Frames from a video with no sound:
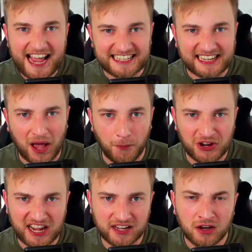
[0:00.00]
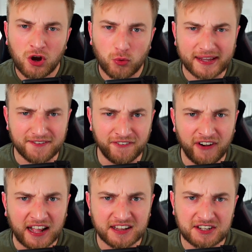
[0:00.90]
It's happening. We can
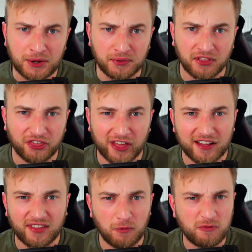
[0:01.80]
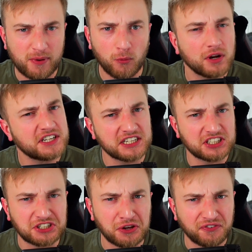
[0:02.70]
finally do the thing that we've been wanting
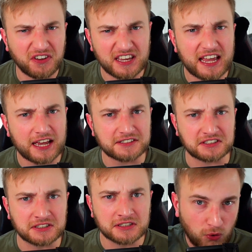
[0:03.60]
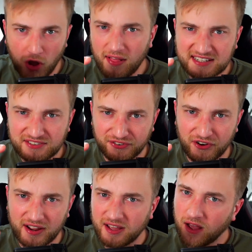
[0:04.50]
to do for years. You all asked for
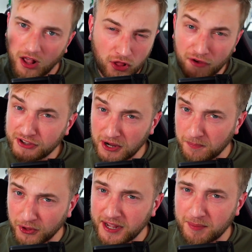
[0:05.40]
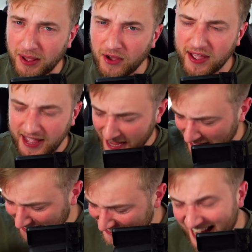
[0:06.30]
it. A lot of you complained about it,
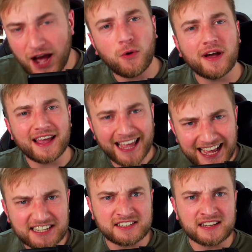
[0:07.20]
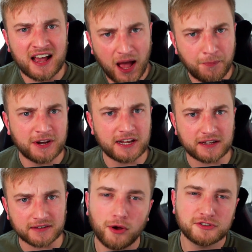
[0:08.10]
and now it's
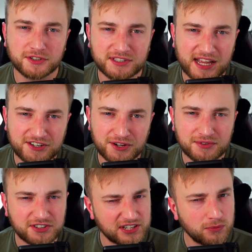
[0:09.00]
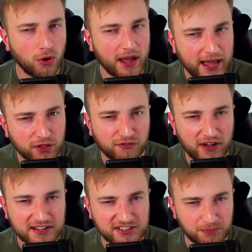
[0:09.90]
happening. Also, stay tuned to see what Halo
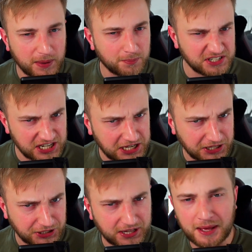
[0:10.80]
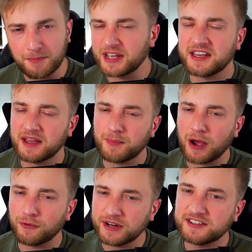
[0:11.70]
fans have been particularly picky
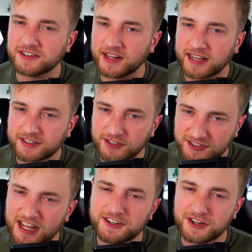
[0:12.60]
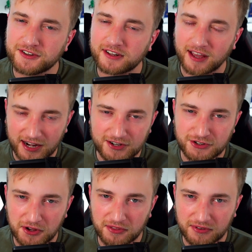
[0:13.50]
about recently. So stay tuned and
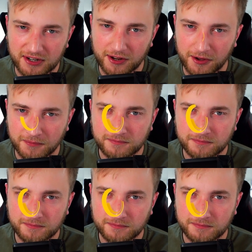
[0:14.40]
enjoy the video.